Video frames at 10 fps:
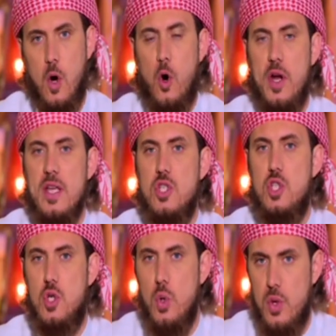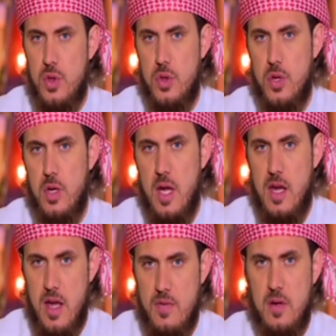Or is truth
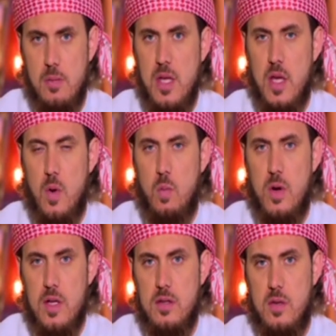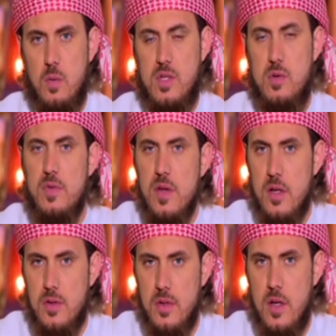inevitably what was
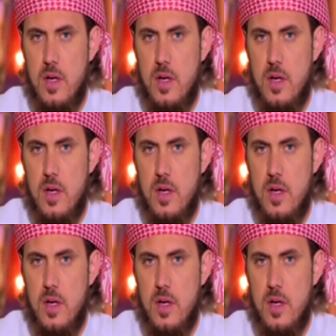revealed?